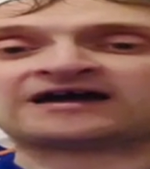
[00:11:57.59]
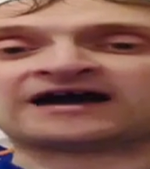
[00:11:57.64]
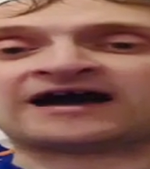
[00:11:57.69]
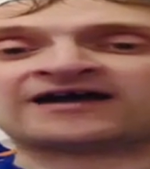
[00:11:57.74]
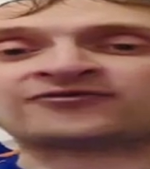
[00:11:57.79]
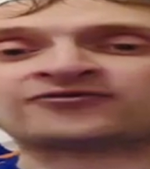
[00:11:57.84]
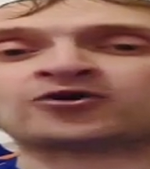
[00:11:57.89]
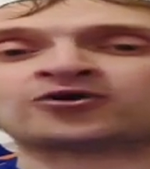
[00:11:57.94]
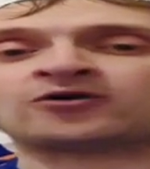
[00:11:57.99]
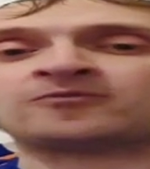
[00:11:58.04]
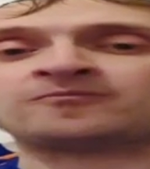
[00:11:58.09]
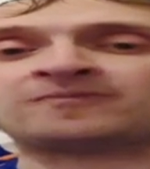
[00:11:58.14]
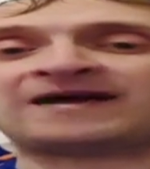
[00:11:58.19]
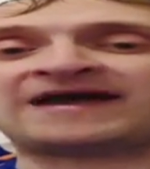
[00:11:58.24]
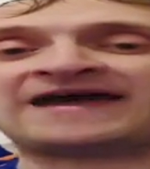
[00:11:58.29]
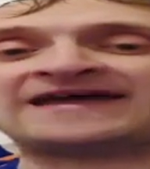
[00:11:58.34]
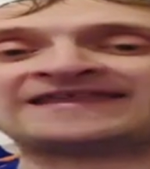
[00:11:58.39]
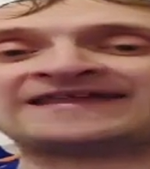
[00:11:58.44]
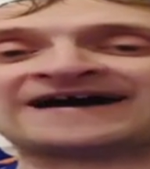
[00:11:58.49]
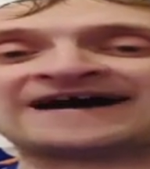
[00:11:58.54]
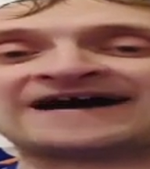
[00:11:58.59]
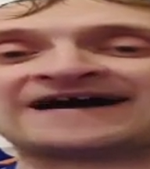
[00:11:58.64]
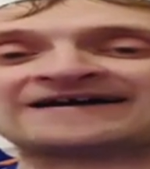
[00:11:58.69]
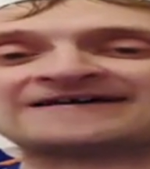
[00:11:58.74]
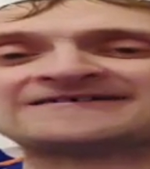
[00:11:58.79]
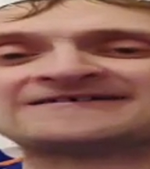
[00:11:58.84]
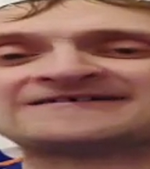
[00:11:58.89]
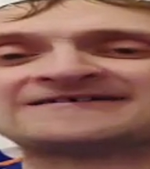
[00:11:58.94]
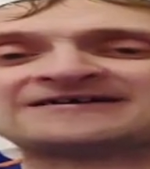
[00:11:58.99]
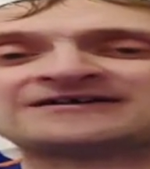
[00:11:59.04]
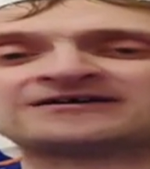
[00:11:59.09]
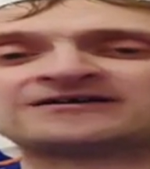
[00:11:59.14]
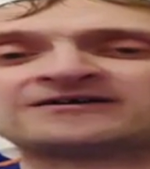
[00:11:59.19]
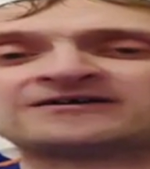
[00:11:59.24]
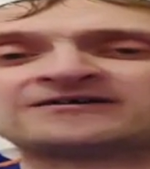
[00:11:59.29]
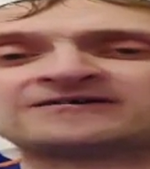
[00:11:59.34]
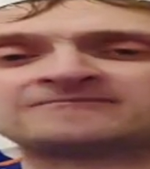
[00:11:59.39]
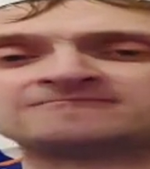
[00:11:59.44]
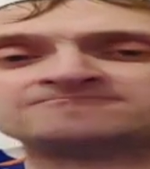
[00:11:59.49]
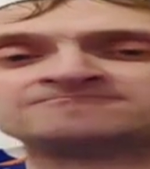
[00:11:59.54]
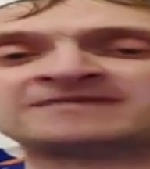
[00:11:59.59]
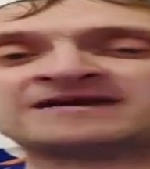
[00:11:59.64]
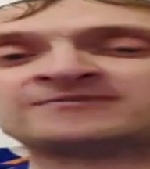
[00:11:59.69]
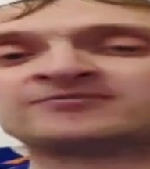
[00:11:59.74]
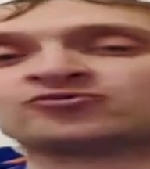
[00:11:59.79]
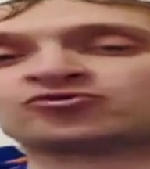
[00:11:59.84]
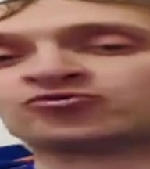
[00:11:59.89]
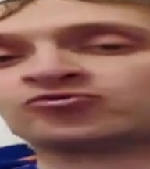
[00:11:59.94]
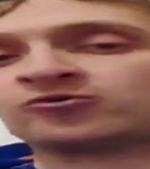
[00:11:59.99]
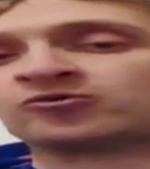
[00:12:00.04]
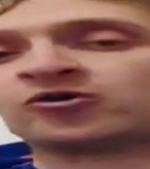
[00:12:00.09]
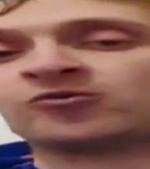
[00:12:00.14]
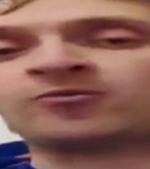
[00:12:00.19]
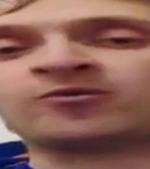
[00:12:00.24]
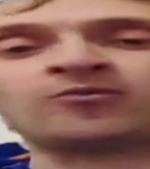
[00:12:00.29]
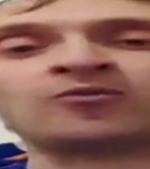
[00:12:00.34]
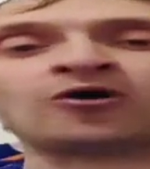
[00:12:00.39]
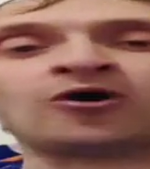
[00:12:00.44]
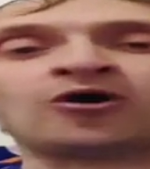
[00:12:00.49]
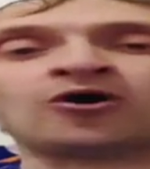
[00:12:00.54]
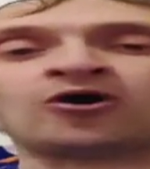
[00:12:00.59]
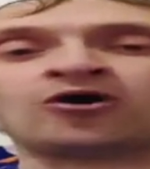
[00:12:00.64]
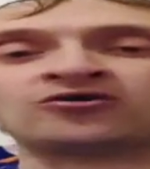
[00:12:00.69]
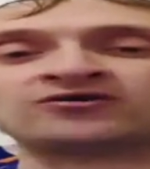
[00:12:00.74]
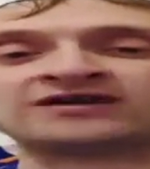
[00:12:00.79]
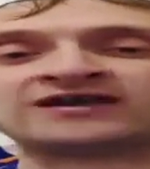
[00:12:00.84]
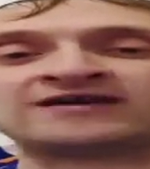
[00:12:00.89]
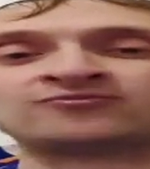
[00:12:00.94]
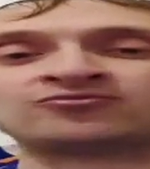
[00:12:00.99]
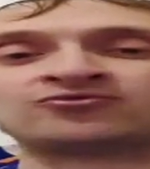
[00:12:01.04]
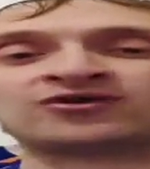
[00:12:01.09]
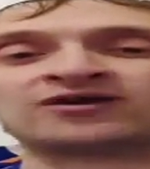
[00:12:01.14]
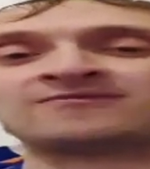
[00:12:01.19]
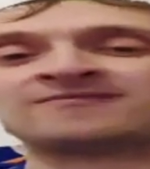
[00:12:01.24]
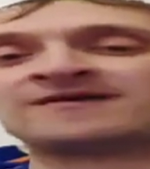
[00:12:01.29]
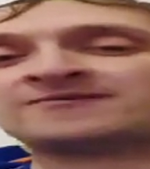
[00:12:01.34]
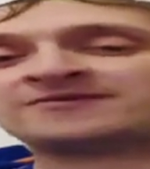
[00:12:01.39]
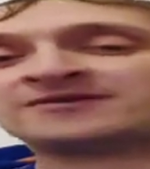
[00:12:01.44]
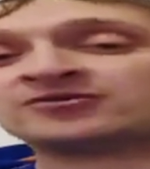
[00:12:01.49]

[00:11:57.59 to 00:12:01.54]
I'd compare that maybe to a couple more home games, like maybe the